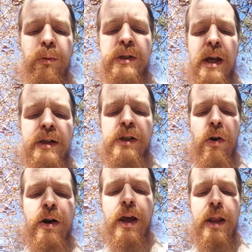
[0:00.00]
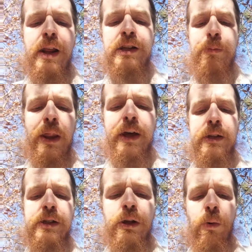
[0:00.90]
is inserted in its
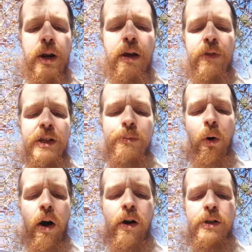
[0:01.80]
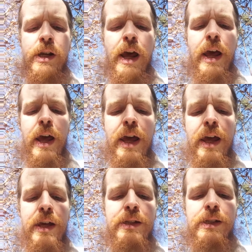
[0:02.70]
place. The reading of these prayers
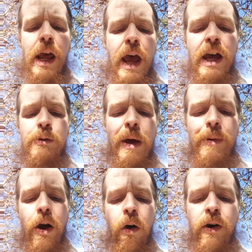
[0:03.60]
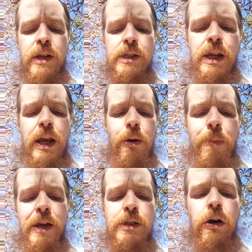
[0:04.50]
is, as may be already seen,
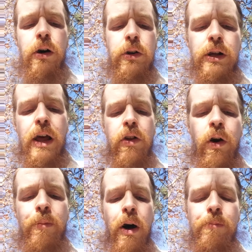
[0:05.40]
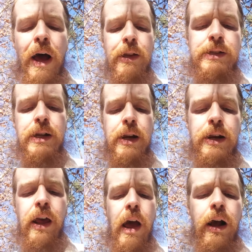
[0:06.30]
based altogether upon
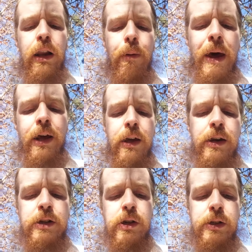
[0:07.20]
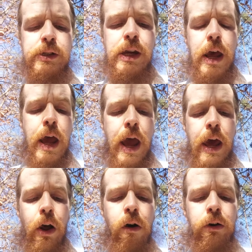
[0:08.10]
Palestinian climatic conditions,
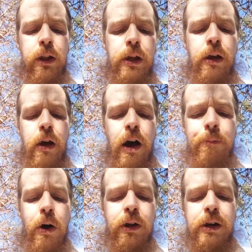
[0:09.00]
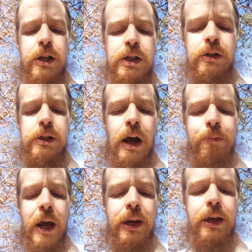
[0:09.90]
and hardly upon conditions
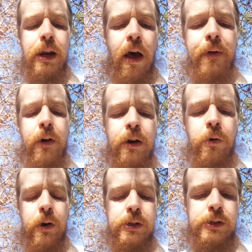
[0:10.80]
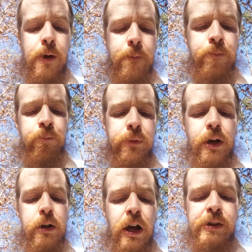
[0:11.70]
obtaining in other countries.
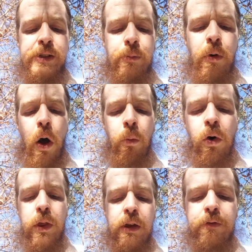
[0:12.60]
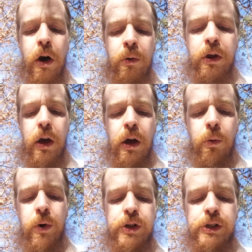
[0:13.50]
A custom worthy of note,
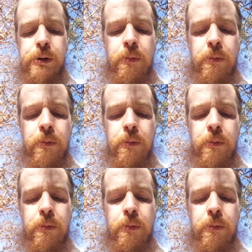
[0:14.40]
which is